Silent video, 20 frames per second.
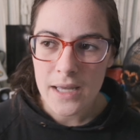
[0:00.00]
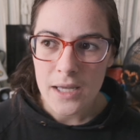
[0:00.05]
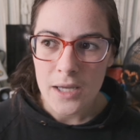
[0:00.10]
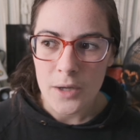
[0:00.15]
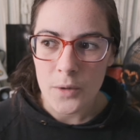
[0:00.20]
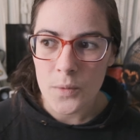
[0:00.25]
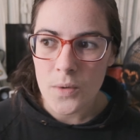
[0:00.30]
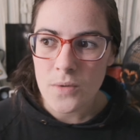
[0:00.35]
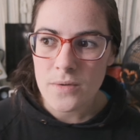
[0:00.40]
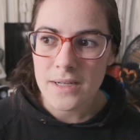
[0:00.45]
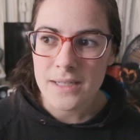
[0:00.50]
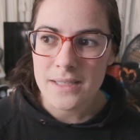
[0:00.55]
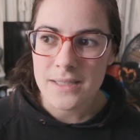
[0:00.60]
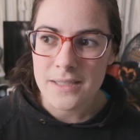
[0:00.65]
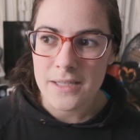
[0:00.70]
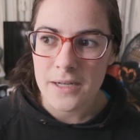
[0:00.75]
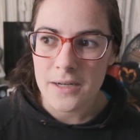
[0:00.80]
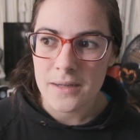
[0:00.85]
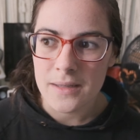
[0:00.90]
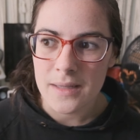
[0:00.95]
It won't
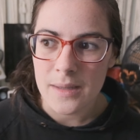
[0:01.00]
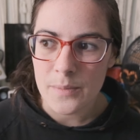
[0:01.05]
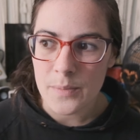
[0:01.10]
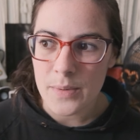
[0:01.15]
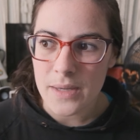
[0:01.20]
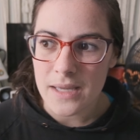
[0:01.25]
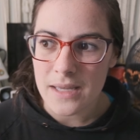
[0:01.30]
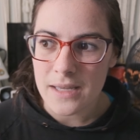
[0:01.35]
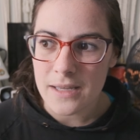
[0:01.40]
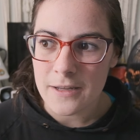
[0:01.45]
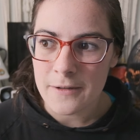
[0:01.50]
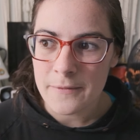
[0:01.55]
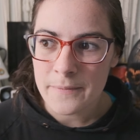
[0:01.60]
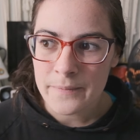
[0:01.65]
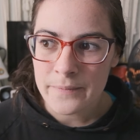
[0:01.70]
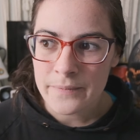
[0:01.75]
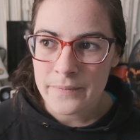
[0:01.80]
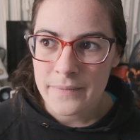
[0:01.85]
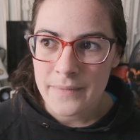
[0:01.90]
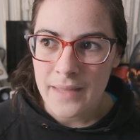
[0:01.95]
necessarily be
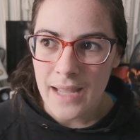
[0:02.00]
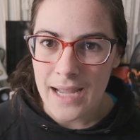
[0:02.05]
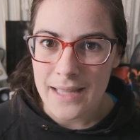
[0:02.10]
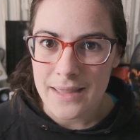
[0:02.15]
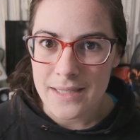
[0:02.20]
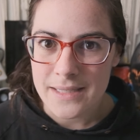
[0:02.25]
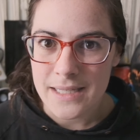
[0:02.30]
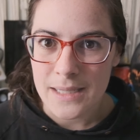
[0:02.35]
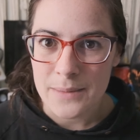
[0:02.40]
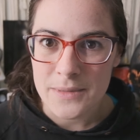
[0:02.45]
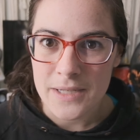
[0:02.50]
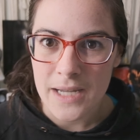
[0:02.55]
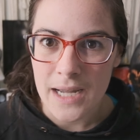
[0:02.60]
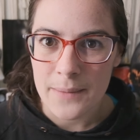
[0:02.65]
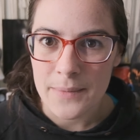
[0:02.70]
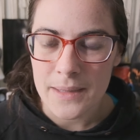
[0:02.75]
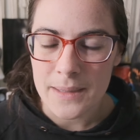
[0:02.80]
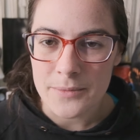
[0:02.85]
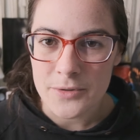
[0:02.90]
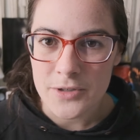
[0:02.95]
at the same
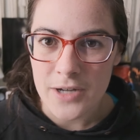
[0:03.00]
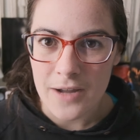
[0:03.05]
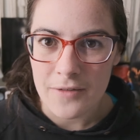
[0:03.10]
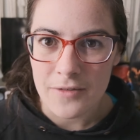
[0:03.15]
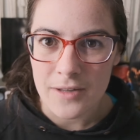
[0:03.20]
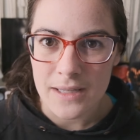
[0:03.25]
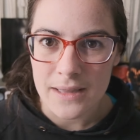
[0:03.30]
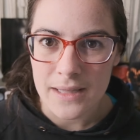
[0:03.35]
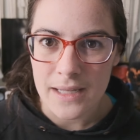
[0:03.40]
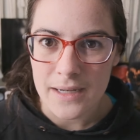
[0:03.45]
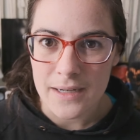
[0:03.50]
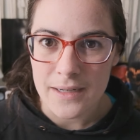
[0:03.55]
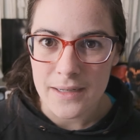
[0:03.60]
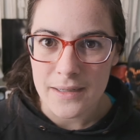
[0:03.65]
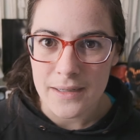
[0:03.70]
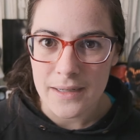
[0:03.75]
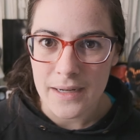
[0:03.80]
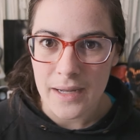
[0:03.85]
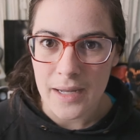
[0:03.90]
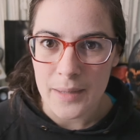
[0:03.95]
time that I'm traveling
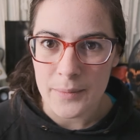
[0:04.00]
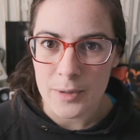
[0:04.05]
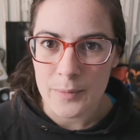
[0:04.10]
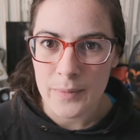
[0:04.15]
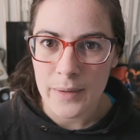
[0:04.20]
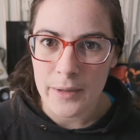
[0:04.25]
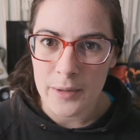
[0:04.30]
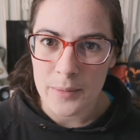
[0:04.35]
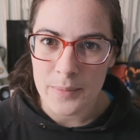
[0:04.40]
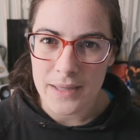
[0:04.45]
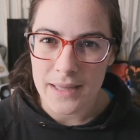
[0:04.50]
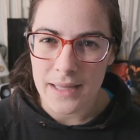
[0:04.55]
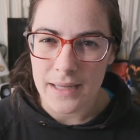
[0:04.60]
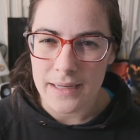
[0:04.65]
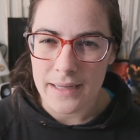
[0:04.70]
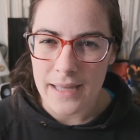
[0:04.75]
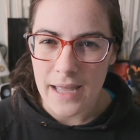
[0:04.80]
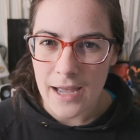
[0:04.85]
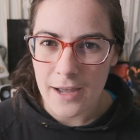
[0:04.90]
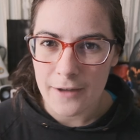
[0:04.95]
there. Um, it'll probably be
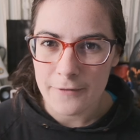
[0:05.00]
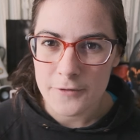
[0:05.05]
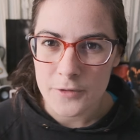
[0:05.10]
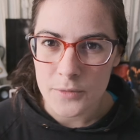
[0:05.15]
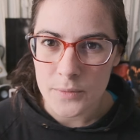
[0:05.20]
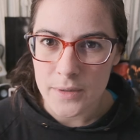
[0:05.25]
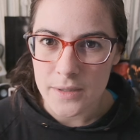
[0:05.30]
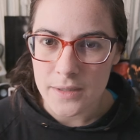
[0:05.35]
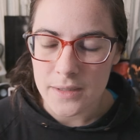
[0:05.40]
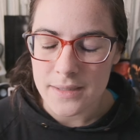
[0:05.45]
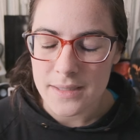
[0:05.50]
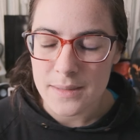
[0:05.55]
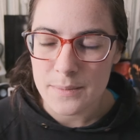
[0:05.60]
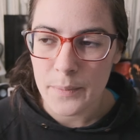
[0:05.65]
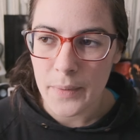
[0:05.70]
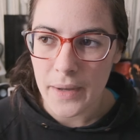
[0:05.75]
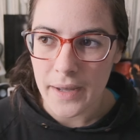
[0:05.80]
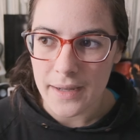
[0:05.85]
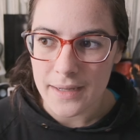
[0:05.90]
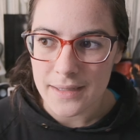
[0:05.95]
like afterwards,
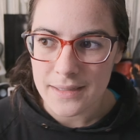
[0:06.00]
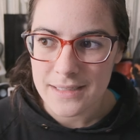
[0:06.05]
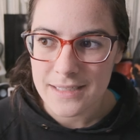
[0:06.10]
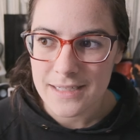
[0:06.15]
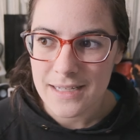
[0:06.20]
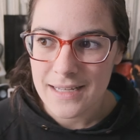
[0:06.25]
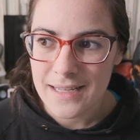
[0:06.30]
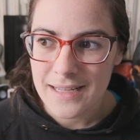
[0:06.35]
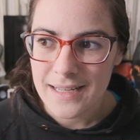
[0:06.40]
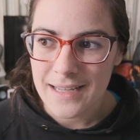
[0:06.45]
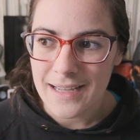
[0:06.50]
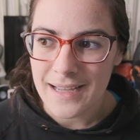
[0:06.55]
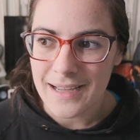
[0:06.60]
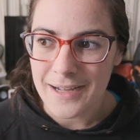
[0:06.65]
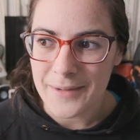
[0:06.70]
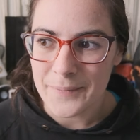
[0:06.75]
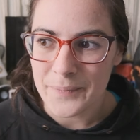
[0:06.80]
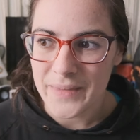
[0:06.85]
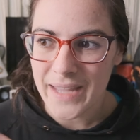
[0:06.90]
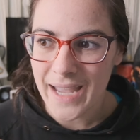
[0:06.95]
but
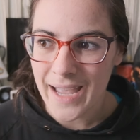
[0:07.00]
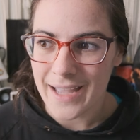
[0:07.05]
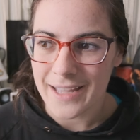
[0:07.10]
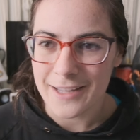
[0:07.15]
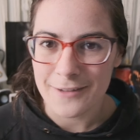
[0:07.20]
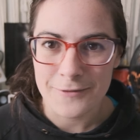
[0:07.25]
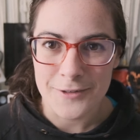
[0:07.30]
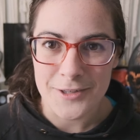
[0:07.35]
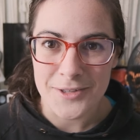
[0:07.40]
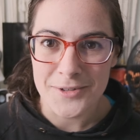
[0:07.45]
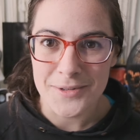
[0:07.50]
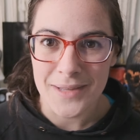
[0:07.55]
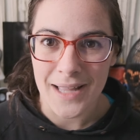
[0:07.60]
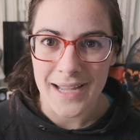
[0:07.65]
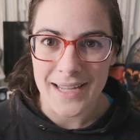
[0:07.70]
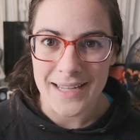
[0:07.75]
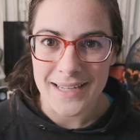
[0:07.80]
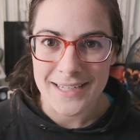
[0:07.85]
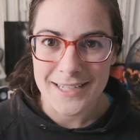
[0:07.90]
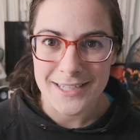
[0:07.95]
um, yeah, if you
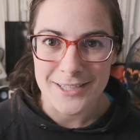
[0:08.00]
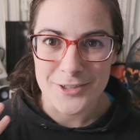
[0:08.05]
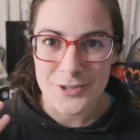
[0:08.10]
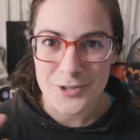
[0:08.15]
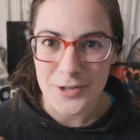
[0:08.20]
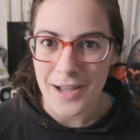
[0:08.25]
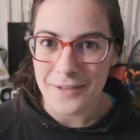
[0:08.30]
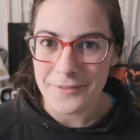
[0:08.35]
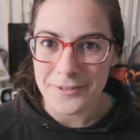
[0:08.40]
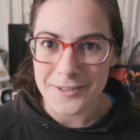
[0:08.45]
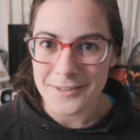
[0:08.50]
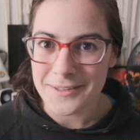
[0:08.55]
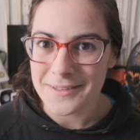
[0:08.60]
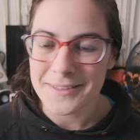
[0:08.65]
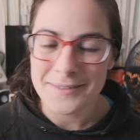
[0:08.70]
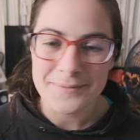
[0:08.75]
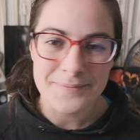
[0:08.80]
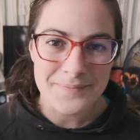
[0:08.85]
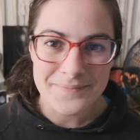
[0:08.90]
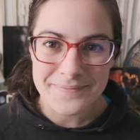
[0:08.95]
like
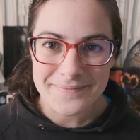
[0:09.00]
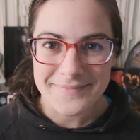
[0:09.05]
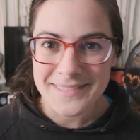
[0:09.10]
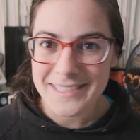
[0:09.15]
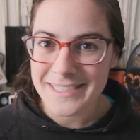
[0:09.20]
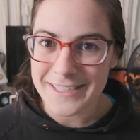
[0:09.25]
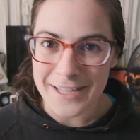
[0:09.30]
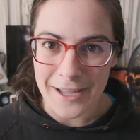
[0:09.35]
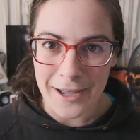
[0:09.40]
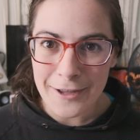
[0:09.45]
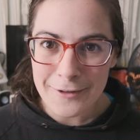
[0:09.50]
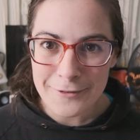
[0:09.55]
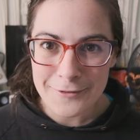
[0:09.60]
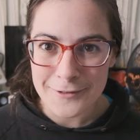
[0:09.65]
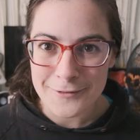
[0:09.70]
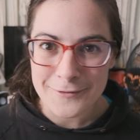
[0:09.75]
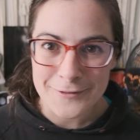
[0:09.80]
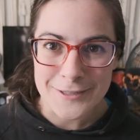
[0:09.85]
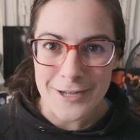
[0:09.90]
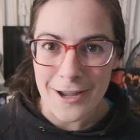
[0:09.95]
travel stuff
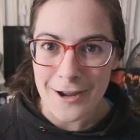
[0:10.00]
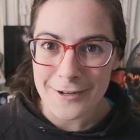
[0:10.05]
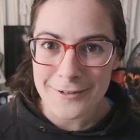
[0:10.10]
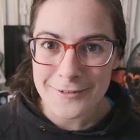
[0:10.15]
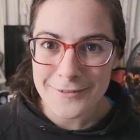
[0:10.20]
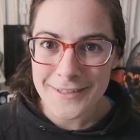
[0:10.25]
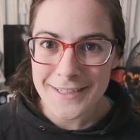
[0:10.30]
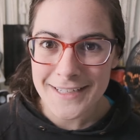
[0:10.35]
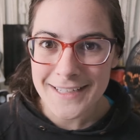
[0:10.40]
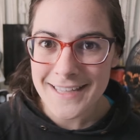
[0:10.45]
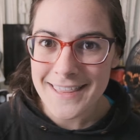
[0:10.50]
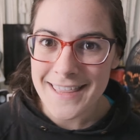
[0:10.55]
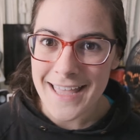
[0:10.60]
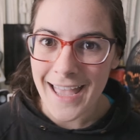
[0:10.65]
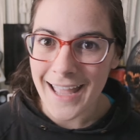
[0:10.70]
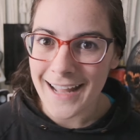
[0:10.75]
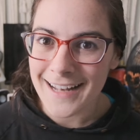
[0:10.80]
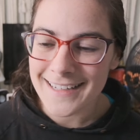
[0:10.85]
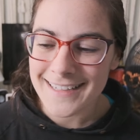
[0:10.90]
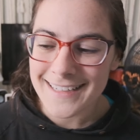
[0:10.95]
and photography,
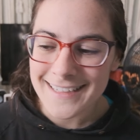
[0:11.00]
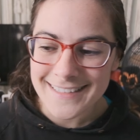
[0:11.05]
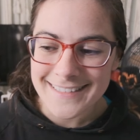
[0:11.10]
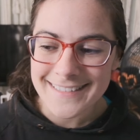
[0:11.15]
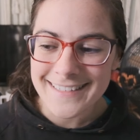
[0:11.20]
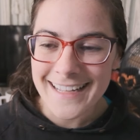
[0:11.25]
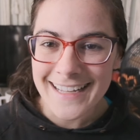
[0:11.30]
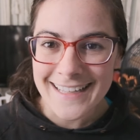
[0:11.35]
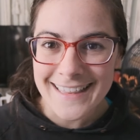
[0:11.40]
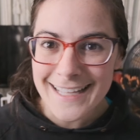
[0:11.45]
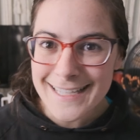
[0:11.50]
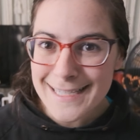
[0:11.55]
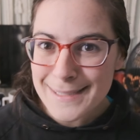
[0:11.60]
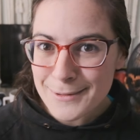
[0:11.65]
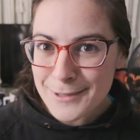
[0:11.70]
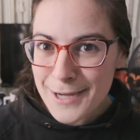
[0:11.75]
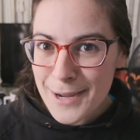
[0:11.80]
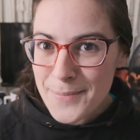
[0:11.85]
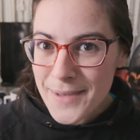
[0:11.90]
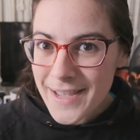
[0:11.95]
then hit that
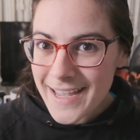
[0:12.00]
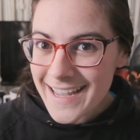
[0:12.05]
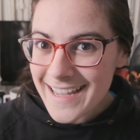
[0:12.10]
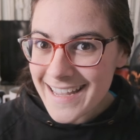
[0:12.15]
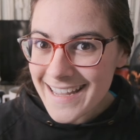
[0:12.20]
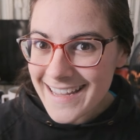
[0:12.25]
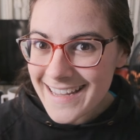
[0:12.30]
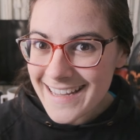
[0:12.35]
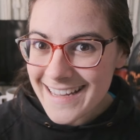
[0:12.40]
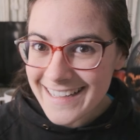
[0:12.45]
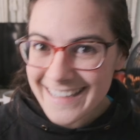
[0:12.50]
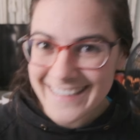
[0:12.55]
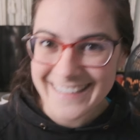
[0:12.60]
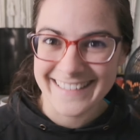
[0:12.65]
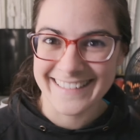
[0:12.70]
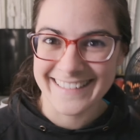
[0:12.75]
subscribe button.